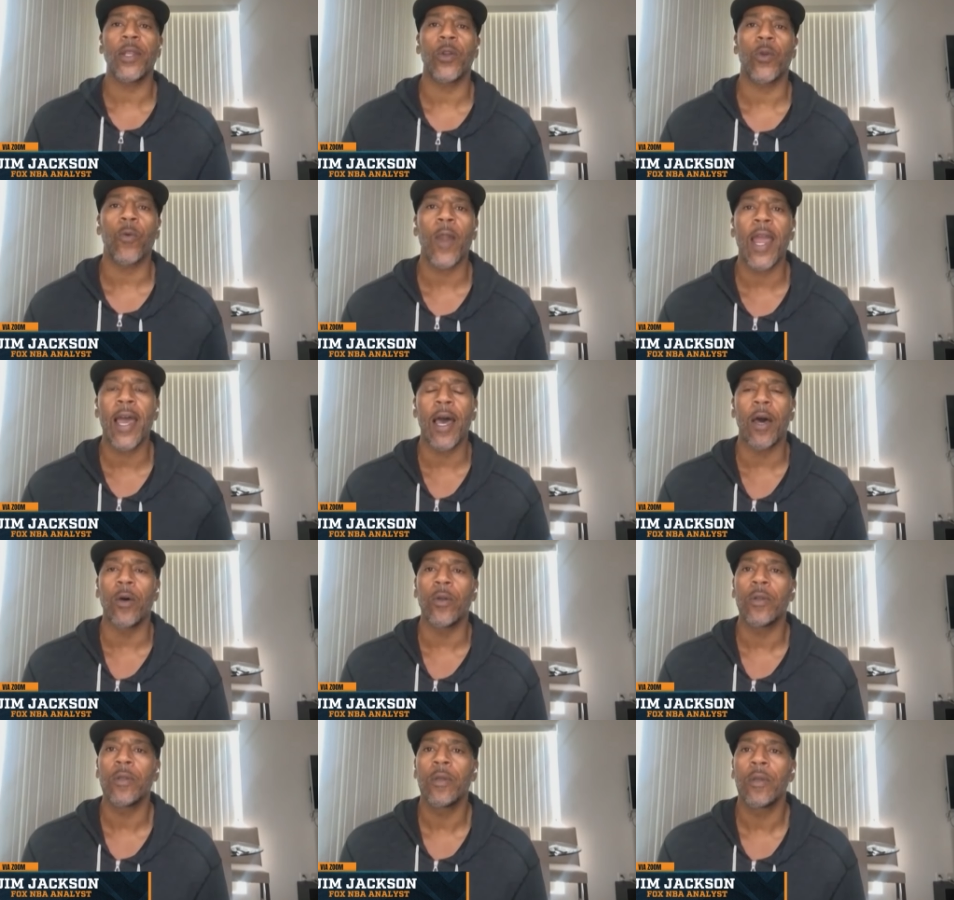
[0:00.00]

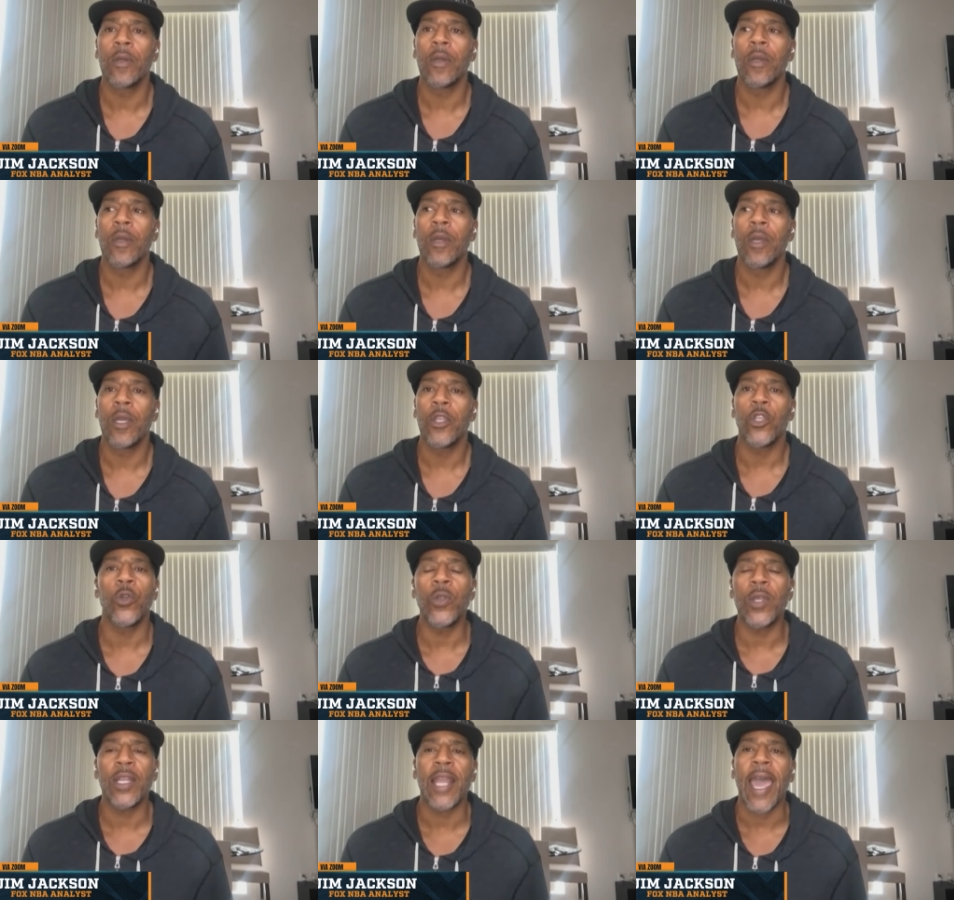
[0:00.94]
around, you
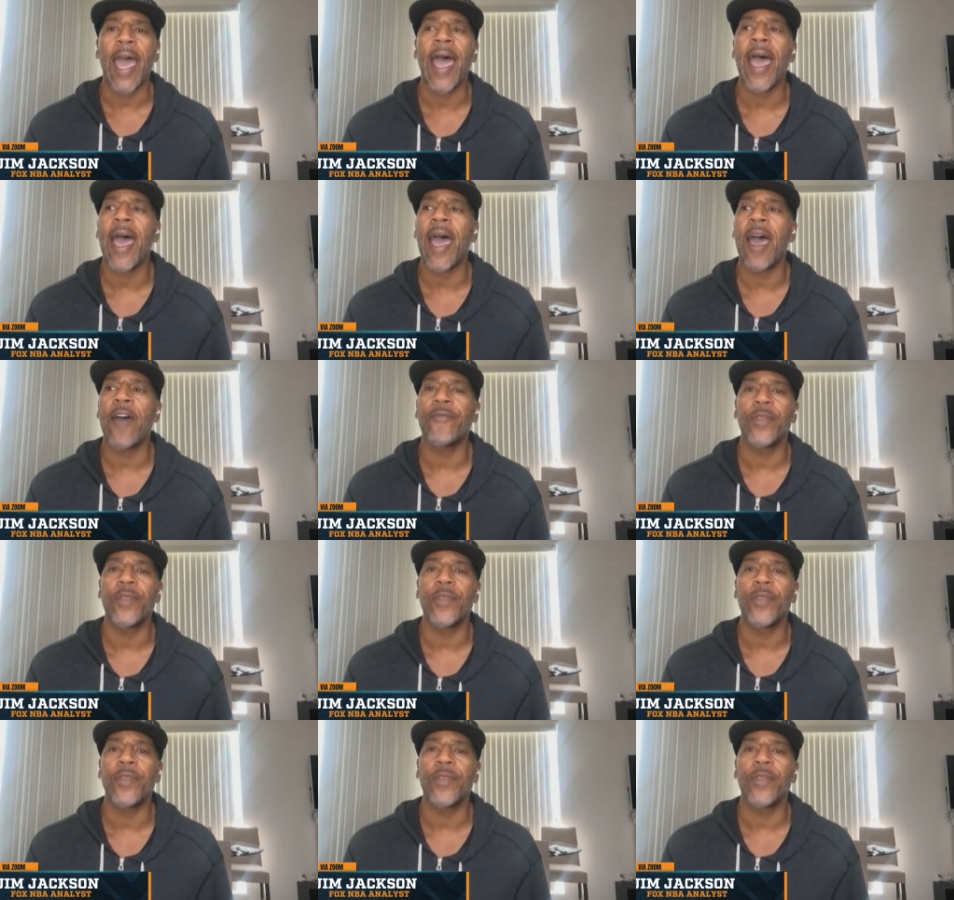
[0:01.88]
didn't have